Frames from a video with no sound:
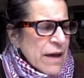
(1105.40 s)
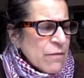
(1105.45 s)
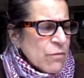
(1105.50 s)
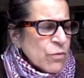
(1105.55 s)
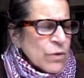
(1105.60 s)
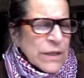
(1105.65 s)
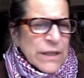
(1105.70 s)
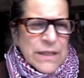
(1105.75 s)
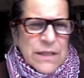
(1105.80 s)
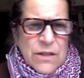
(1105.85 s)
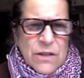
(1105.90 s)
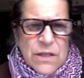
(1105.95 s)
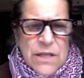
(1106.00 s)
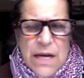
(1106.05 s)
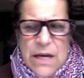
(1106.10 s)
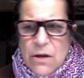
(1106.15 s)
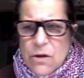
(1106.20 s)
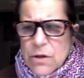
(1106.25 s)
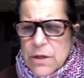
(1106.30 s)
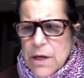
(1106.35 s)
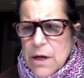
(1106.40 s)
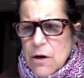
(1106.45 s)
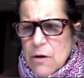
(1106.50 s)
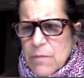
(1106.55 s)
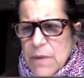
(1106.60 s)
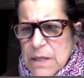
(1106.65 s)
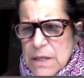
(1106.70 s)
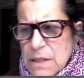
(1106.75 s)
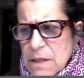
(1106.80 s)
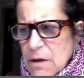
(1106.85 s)
really take good care
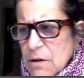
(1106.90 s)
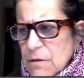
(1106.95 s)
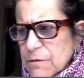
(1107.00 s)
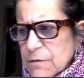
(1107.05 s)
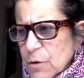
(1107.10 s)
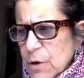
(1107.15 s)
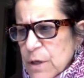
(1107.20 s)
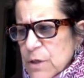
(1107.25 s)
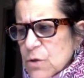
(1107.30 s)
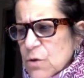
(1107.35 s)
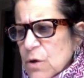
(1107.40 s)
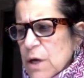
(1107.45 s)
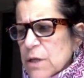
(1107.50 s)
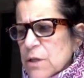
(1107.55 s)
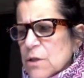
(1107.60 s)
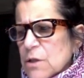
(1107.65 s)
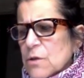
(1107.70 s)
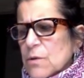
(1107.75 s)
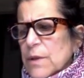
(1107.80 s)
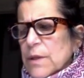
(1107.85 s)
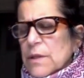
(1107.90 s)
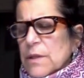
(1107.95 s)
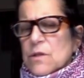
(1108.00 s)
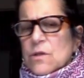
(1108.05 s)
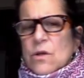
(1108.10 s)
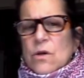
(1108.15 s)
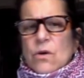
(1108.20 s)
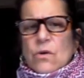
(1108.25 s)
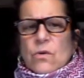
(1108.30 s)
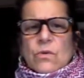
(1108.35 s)
of myself, or I try to, and
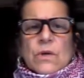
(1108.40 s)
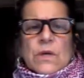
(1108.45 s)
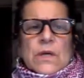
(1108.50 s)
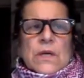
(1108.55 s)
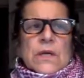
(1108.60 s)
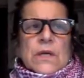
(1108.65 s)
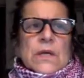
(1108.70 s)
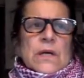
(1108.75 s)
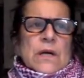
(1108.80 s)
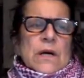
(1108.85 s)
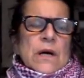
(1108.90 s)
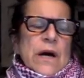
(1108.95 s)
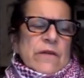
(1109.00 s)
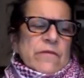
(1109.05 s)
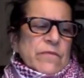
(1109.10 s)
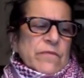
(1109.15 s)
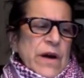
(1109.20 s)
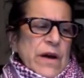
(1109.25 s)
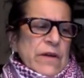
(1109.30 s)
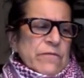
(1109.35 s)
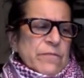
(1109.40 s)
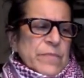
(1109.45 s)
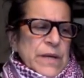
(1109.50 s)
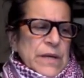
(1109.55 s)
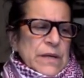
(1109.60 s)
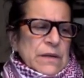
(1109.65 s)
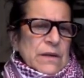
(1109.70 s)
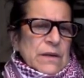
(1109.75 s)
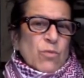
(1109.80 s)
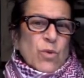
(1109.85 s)
so I've
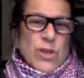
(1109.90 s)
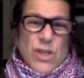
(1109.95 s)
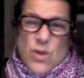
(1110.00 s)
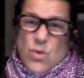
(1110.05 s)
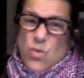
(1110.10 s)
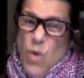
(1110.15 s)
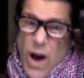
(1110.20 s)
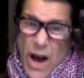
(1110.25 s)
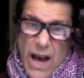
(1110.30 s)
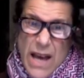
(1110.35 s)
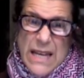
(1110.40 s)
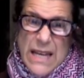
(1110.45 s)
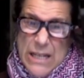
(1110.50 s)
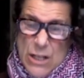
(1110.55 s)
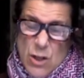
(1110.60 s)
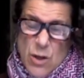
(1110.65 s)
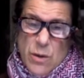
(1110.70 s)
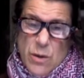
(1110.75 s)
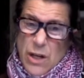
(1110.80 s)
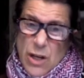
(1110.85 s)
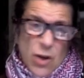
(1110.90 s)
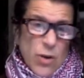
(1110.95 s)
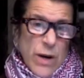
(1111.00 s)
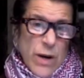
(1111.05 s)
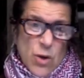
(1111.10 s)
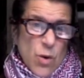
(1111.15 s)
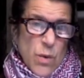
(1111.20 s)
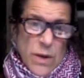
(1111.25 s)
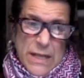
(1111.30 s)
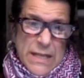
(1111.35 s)
been, which is why I need to, I
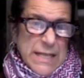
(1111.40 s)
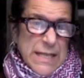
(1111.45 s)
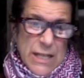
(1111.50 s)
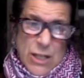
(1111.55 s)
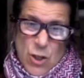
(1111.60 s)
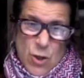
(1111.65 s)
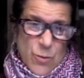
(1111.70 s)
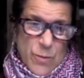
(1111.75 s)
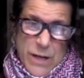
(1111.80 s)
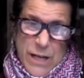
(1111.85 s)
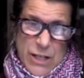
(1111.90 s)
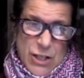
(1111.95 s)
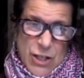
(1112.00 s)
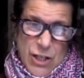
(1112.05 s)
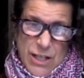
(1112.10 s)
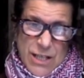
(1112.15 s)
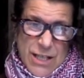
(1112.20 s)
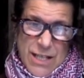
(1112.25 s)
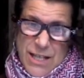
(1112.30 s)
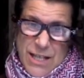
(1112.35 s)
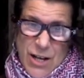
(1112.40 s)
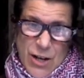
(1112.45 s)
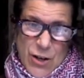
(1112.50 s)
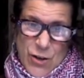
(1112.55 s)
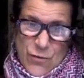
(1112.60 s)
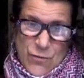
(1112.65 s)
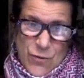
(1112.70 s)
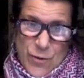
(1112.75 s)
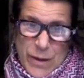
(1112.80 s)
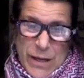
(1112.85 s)
don't want to sit too much because it's not
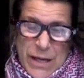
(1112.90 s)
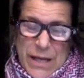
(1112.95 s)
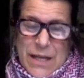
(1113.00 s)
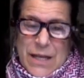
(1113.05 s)
good for me.